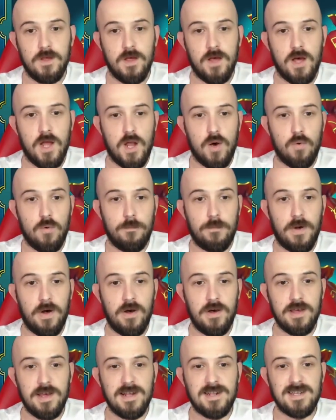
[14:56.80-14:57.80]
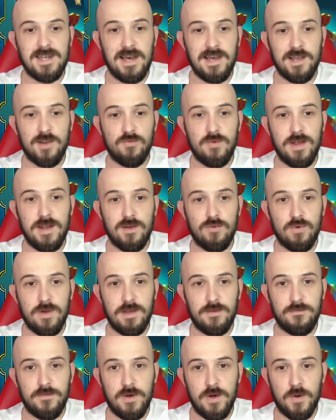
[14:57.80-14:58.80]
and I will buy a tag arena
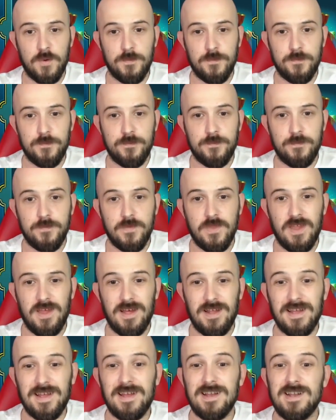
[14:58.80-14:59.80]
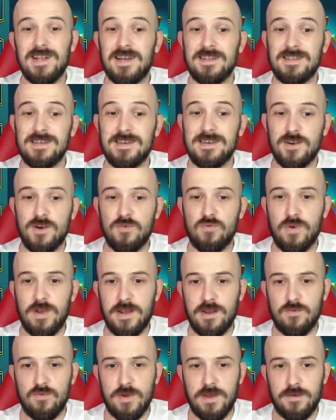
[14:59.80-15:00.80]
refill and a classic
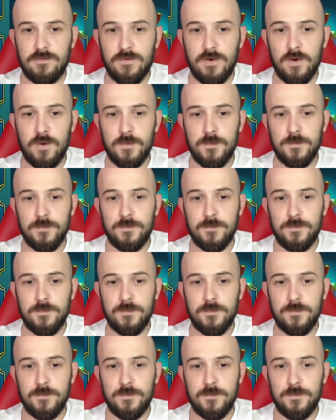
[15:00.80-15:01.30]
arena refill.